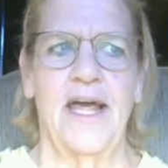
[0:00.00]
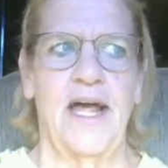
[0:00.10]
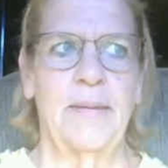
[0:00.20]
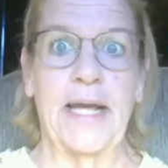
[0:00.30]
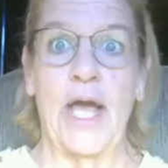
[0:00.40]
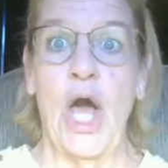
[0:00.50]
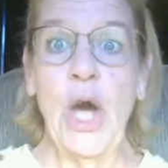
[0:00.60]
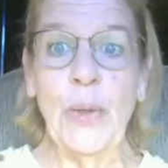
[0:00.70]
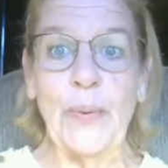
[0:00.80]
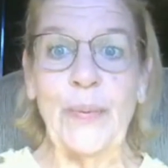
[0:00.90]
I'm like,
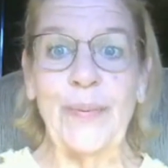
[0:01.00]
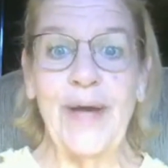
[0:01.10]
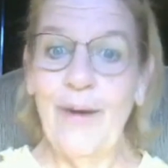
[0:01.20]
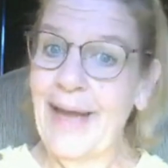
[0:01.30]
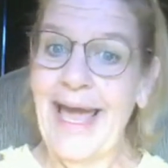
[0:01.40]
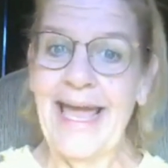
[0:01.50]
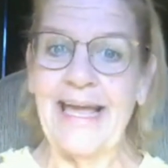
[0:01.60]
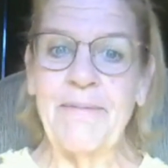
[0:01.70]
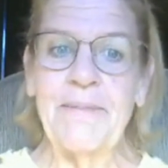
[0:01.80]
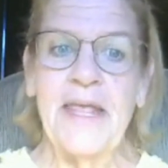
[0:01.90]
oh, okay.
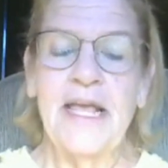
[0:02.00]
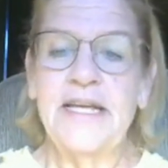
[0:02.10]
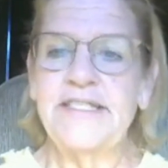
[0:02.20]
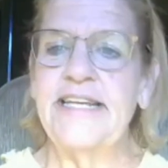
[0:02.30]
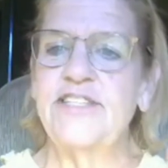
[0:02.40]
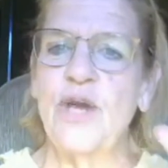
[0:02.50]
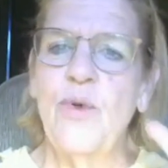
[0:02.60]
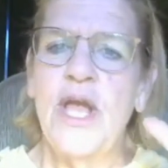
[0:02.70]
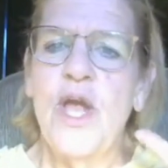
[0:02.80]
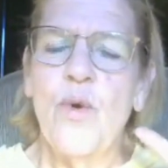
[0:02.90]
See, so
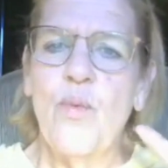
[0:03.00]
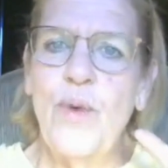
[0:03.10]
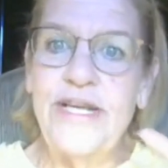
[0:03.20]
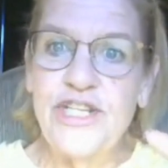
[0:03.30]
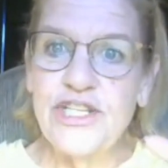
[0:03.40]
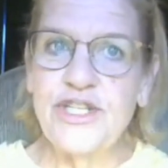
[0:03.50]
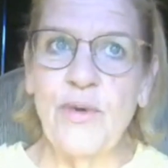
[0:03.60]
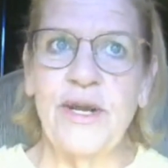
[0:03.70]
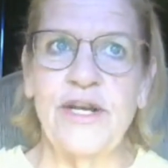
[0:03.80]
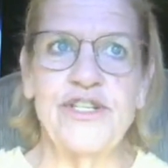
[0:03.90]
we just
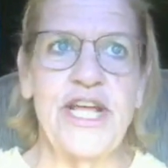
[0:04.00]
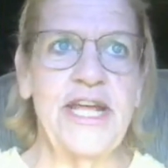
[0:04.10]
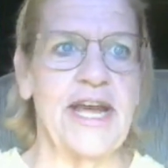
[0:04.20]
don't understand it.